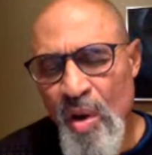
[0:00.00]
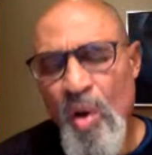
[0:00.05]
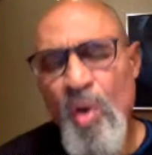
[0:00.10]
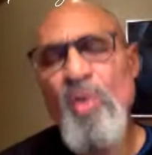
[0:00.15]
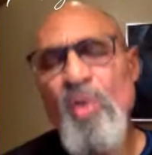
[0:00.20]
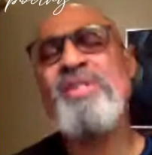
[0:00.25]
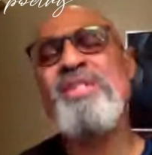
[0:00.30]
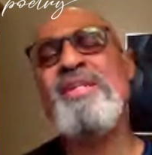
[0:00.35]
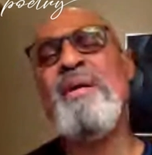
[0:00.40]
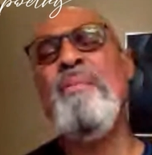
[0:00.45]

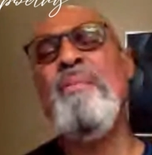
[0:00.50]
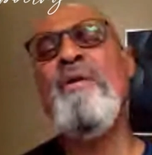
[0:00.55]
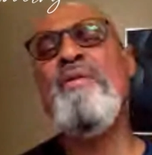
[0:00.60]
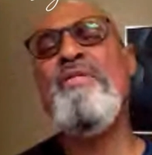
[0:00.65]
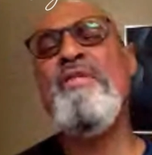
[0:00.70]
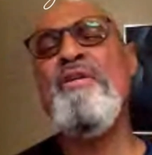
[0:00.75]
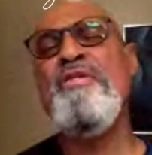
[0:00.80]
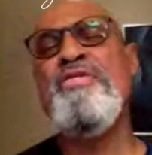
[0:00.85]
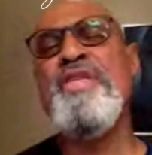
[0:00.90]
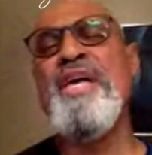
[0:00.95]
or some
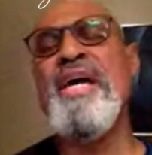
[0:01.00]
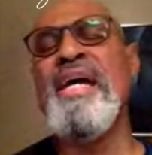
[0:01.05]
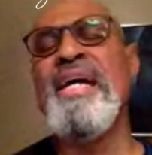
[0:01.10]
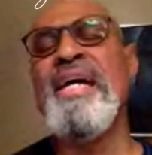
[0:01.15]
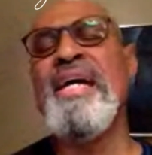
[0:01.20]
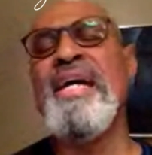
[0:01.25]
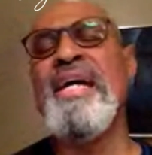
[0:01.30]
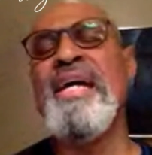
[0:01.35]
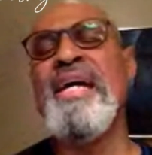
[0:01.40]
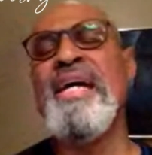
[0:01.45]
other
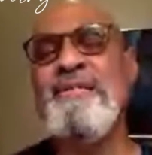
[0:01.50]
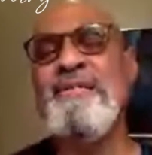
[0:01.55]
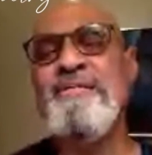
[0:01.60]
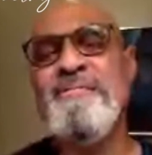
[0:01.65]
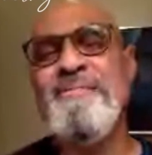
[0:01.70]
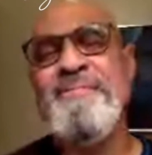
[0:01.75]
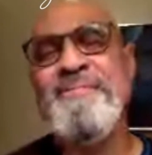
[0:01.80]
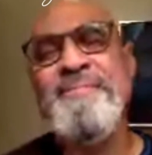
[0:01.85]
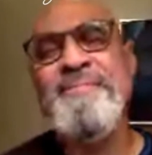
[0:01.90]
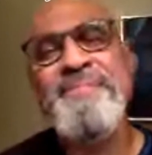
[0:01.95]
thing
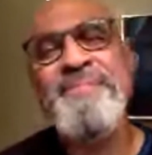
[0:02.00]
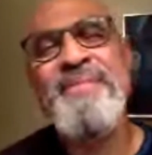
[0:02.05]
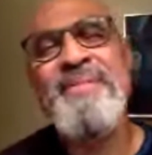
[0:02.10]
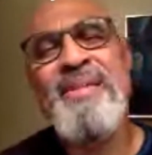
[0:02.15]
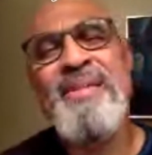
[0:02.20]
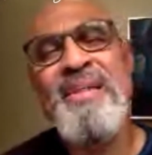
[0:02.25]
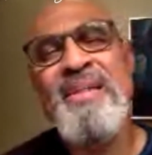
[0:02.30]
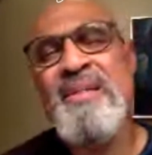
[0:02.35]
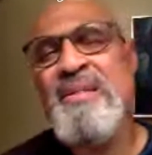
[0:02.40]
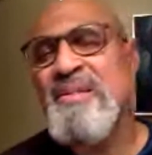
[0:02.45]

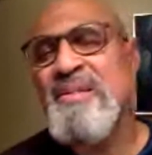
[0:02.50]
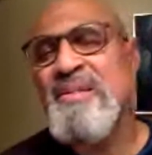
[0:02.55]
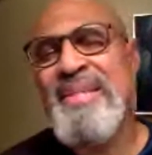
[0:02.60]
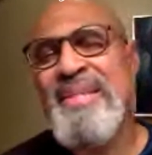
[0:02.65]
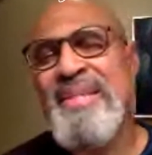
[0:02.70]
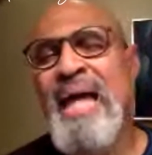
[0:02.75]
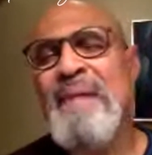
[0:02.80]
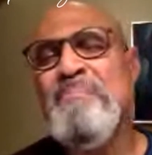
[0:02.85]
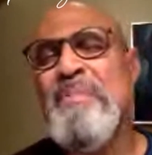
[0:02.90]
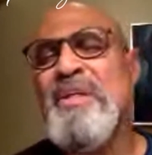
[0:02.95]

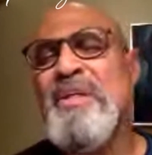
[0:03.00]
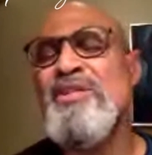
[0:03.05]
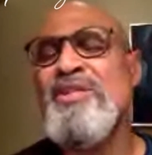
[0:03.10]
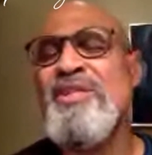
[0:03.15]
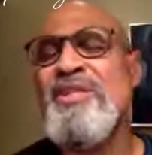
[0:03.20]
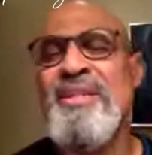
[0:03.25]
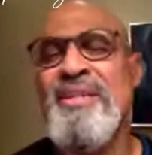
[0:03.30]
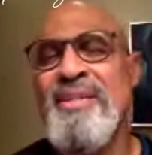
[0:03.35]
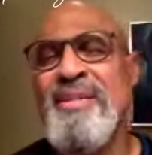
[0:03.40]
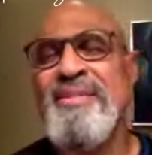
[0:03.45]
not
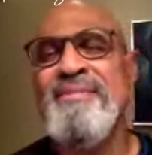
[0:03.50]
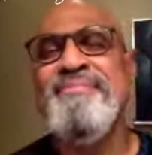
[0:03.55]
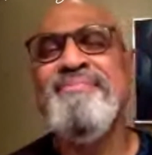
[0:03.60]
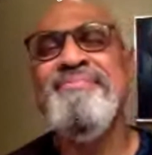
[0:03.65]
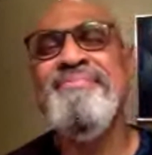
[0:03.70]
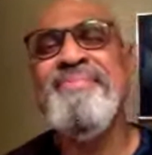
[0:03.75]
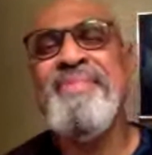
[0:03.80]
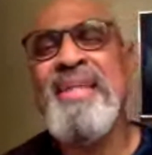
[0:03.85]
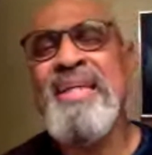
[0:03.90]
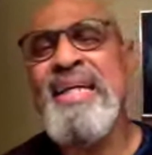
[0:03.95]
mentioned
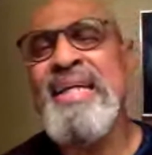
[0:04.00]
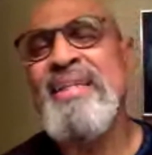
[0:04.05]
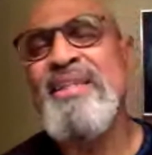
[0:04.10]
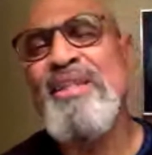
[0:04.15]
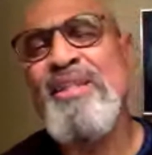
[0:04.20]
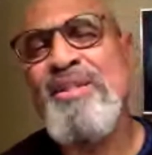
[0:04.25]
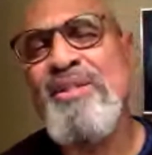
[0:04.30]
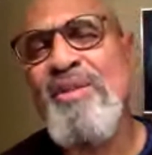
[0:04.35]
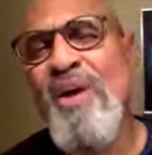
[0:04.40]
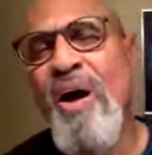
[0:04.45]
in
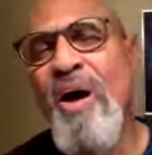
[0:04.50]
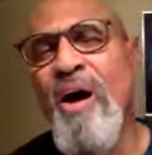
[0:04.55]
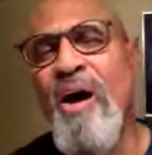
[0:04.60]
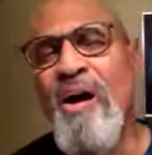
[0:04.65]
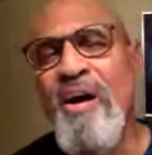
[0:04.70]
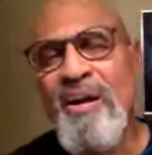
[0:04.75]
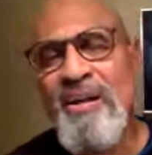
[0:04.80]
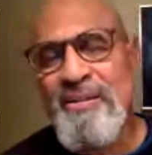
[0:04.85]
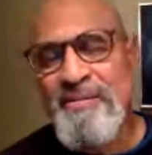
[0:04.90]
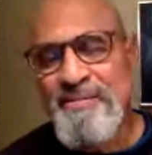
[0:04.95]
the song.